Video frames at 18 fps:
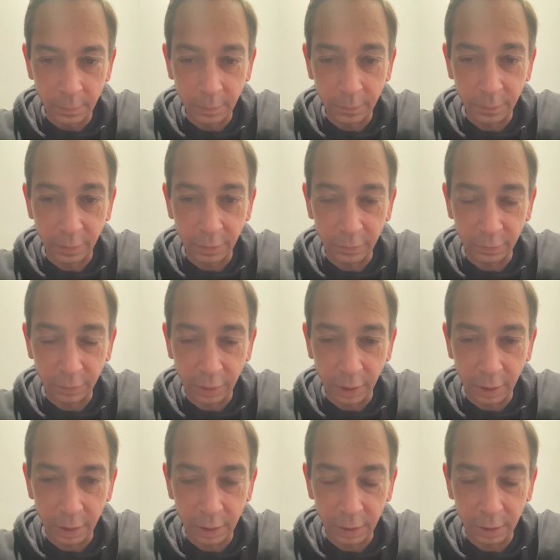They
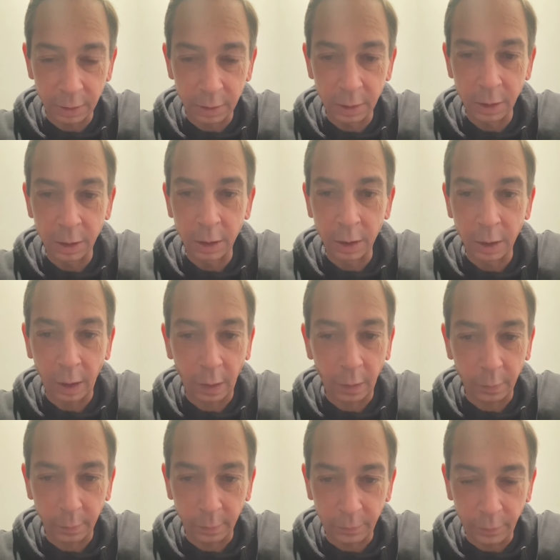say, I'm
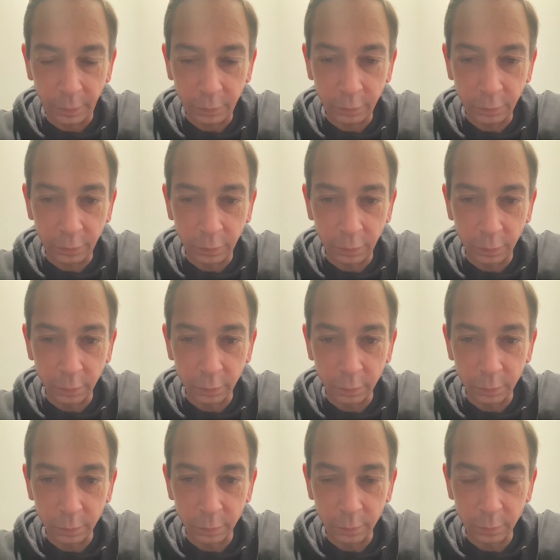gonna be friends with you,
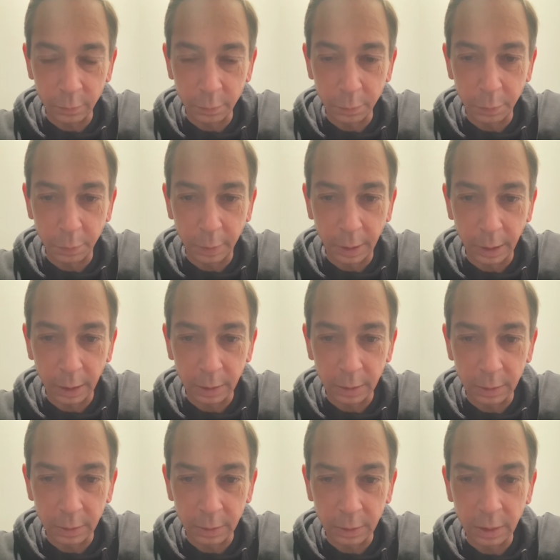but
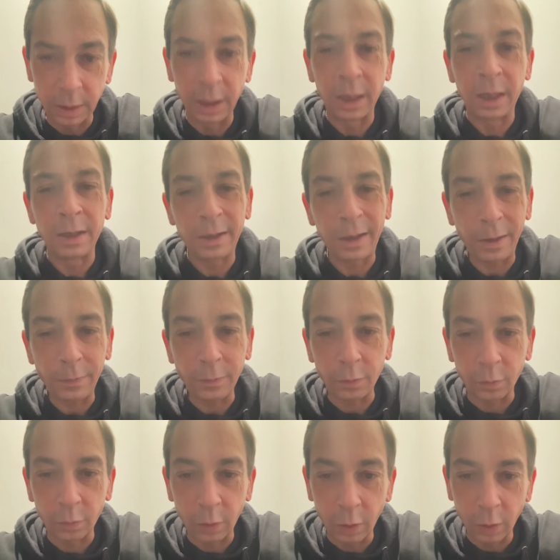down the
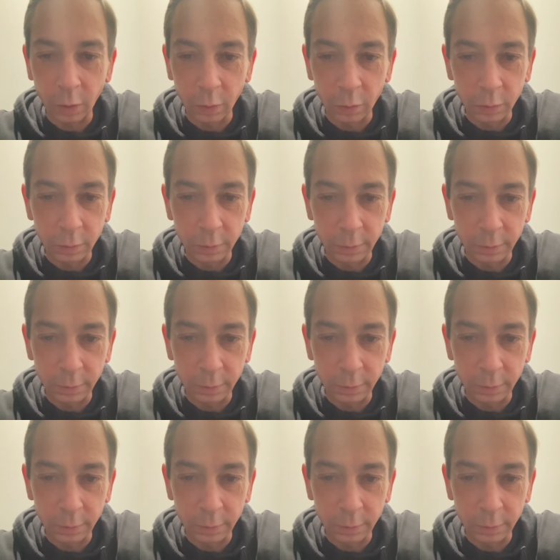road,